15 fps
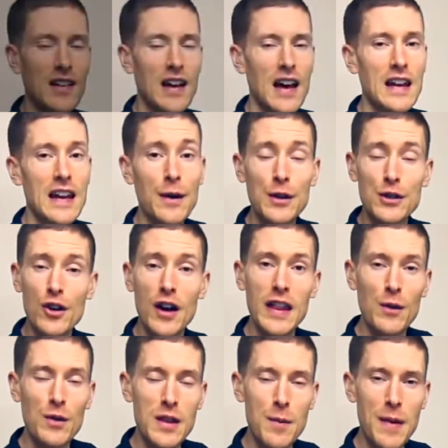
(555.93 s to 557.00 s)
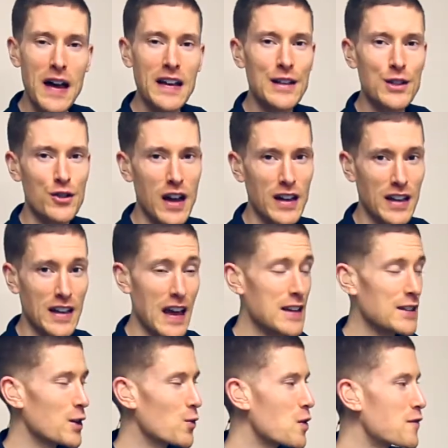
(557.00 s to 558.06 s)
And now we'll try that with the backing track, okay?
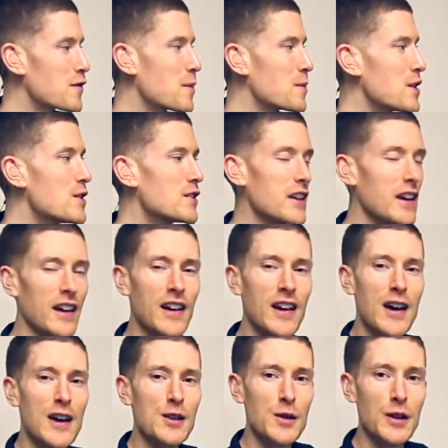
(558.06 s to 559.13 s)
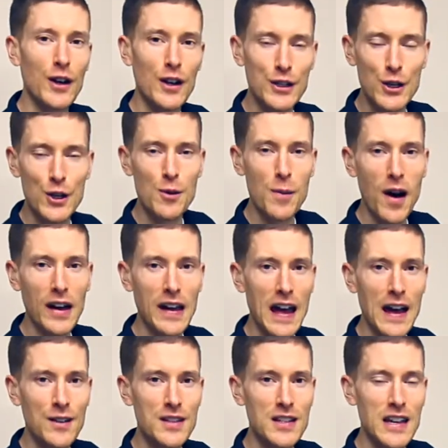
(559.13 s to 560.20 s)
So with the music. So we've got a 2-bar
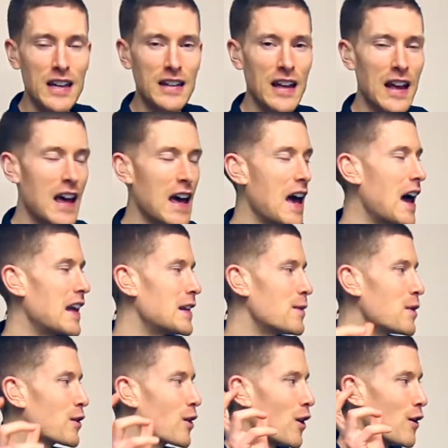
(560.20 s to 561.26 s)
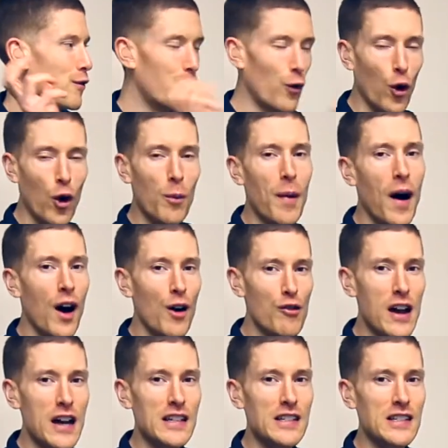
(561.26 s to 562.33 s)
counting, and then we've got a 4-bar
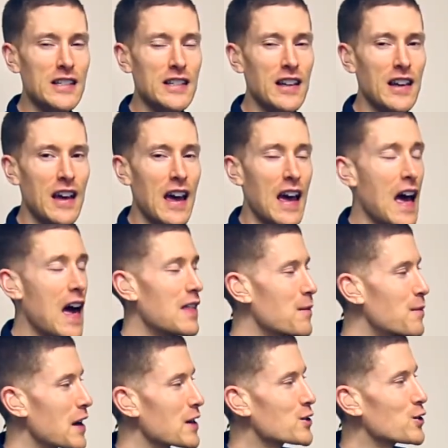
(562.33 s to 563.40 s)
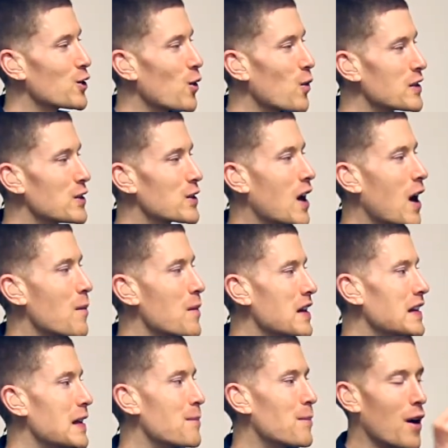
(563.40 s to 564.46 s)
rest. And then make sure when you come
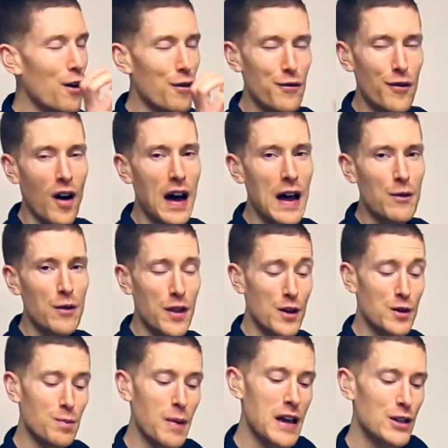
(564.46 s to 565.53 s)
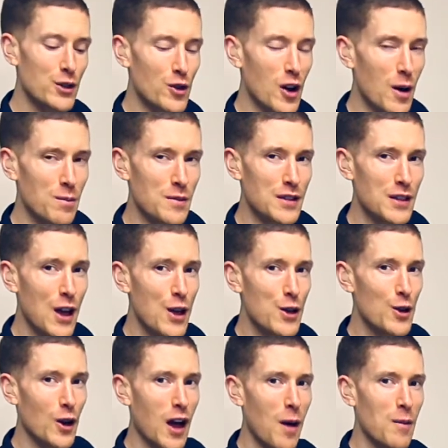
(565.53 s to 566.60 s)
in bar 5 with those bass drums,
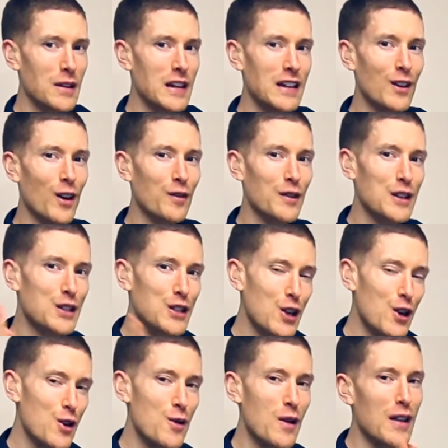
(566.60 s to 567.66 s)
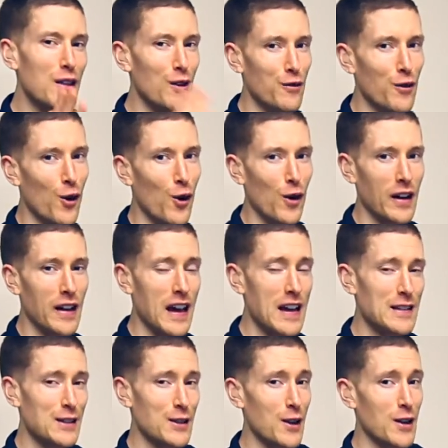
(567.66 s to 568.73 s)
you're coming in on the 2 and the 4, okay?
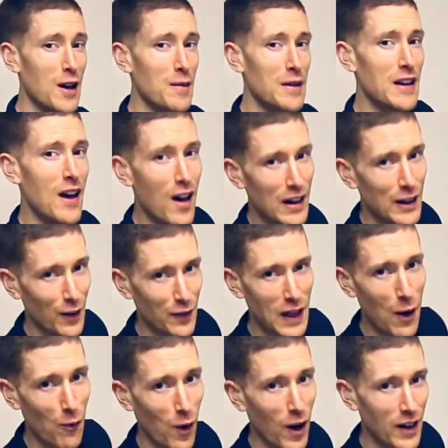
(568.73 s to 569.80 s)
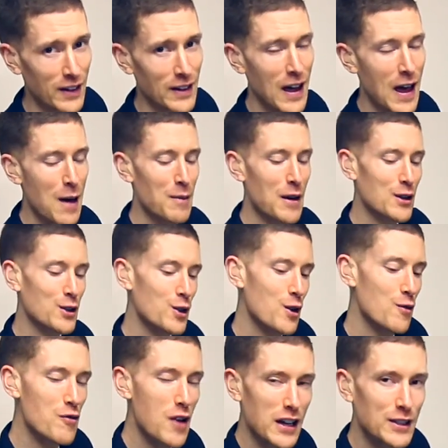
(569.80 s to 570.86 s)
So don't come in early on that 1. Make sure
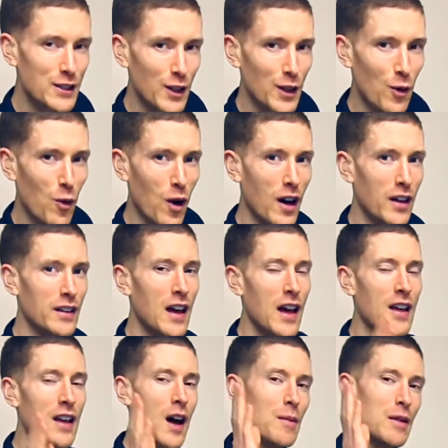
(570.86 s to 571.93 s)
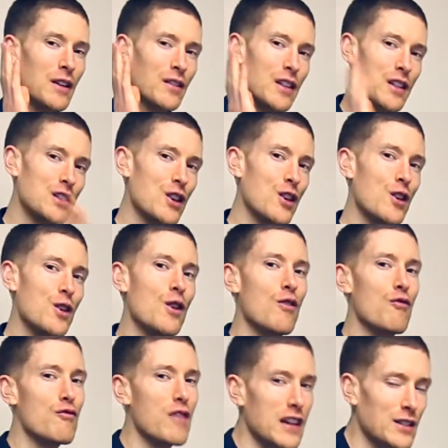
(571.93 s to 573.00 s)
you rest on the 1, come in on the
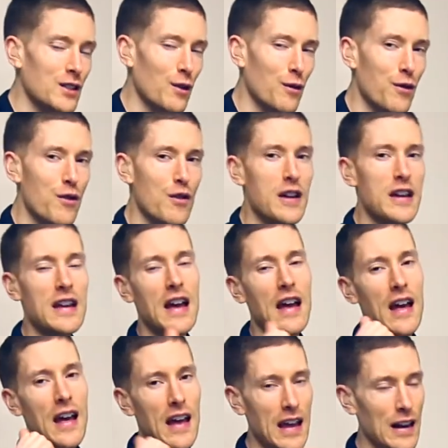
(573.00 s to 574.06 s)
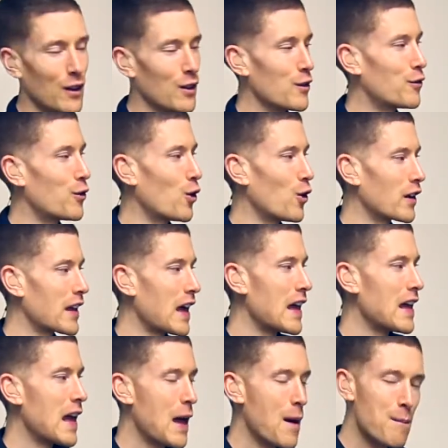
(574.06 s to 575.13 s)
2, rest on 3, in on the 4,
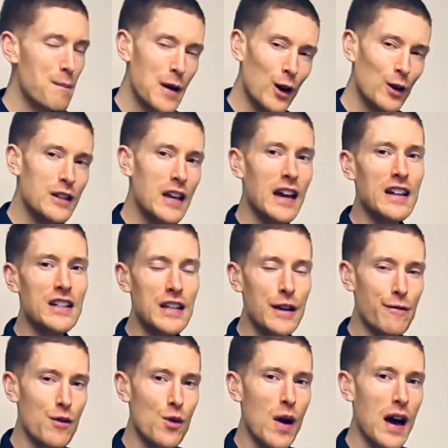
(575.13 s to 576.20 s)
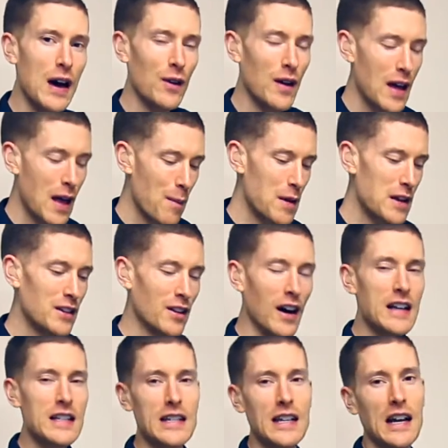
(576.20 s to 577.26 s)
okay? Build the energy throughout. Be
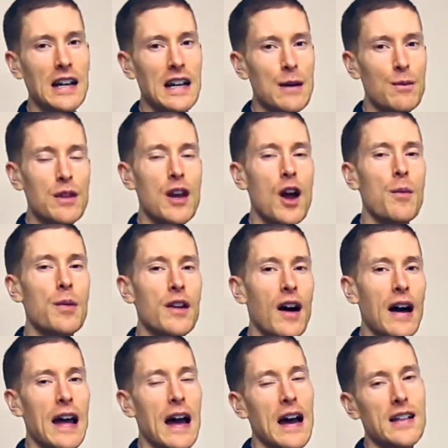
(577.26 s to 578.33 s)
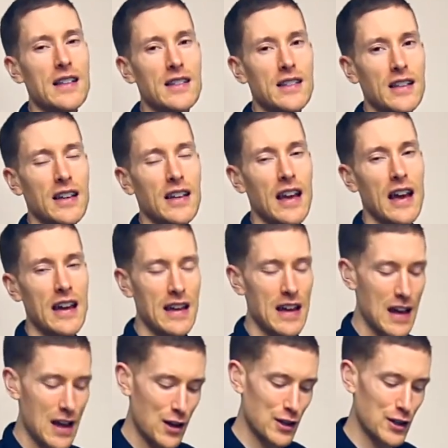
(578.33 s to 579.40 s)
nice and clean with the open hi-hats, okay?
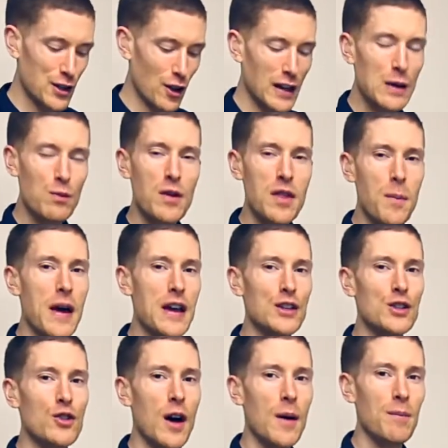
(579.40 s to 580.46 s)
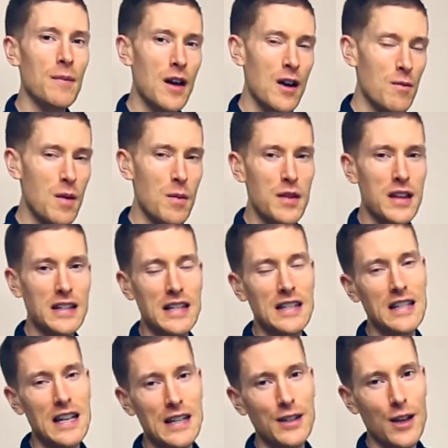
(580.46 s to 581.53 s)
Solid with the bass drum. Remember, this is
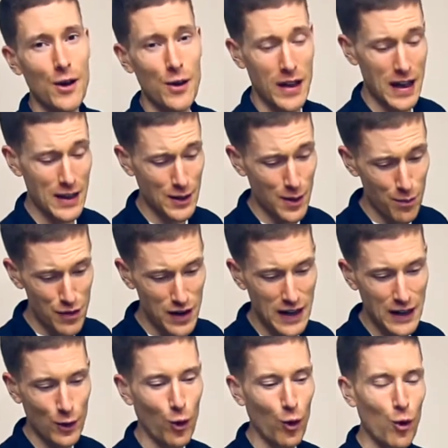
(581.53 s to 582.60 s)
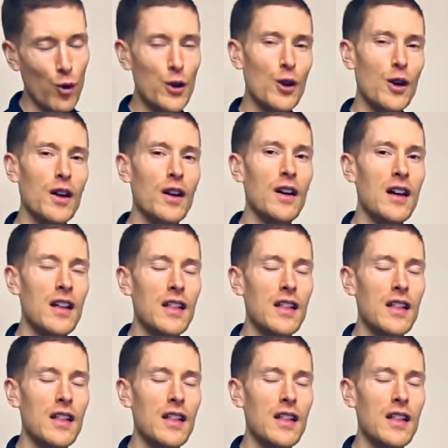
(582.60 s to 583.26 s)
disco, okay? So bring in all your...